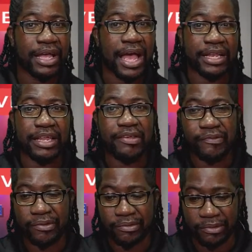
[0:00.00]
And if
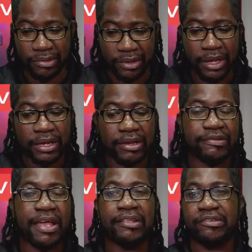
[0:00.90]
the
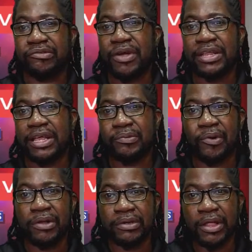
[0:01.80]
science is right, that
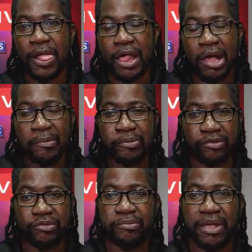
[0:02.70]
one
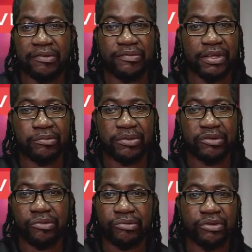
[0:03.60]
person may affect
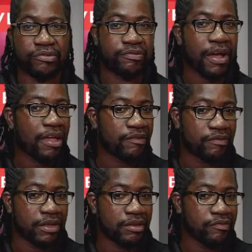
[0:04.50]
between 3 to 5
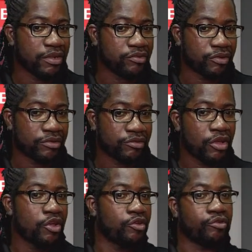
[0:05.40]
individuals.
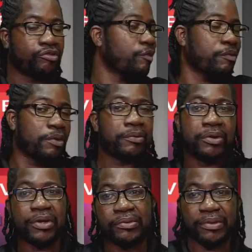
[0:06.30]
You see where we're
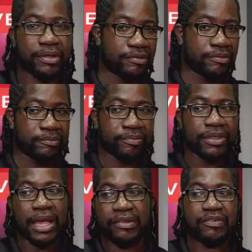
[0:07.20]
going with this.
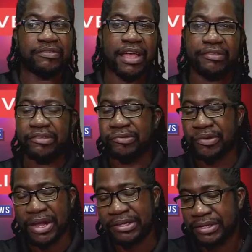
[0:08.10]
And if the science is
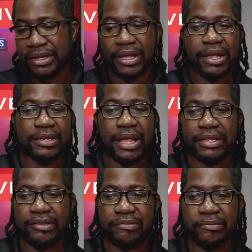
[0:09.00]
right, that
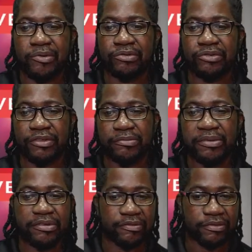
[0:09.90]
it's more
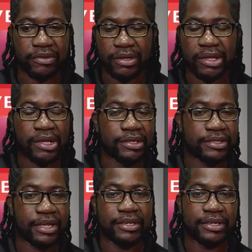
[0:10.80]
transmissive
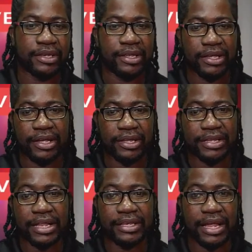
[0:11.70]
than
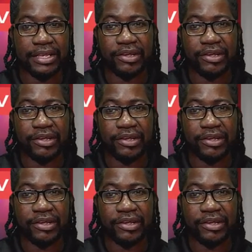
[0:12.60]
the